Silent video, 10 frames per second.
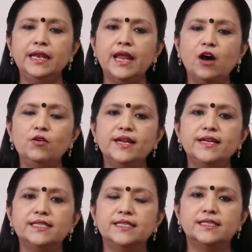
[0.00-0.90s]
Now, let
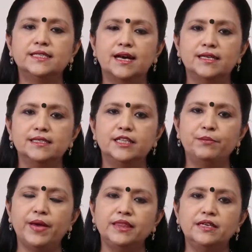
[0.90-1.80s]
us discuss the
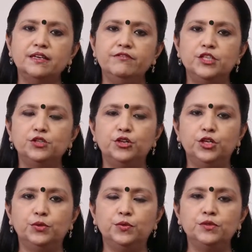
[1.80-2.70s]
method we should
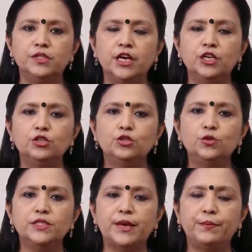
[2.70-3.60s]
use
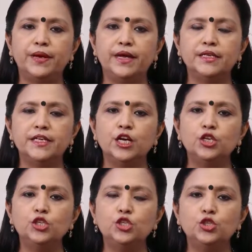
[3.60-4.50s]
to separate
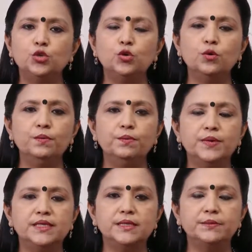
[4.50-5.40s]
two
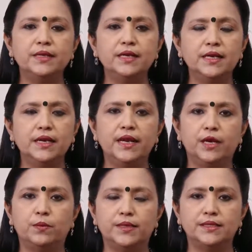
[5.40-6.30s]
miscible
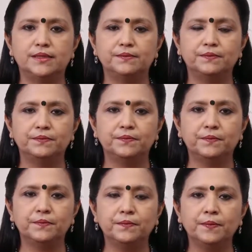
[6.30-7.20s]
liquids.
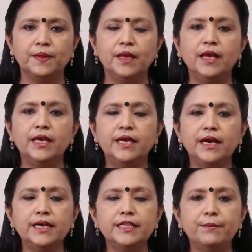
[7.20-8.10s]

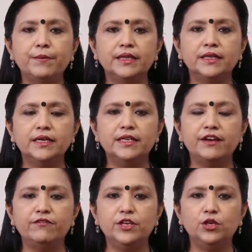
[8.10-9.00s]
Here the method
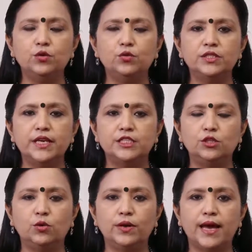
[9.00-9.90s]
that we use is
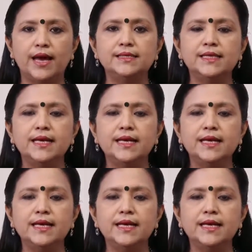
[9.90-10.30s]
known as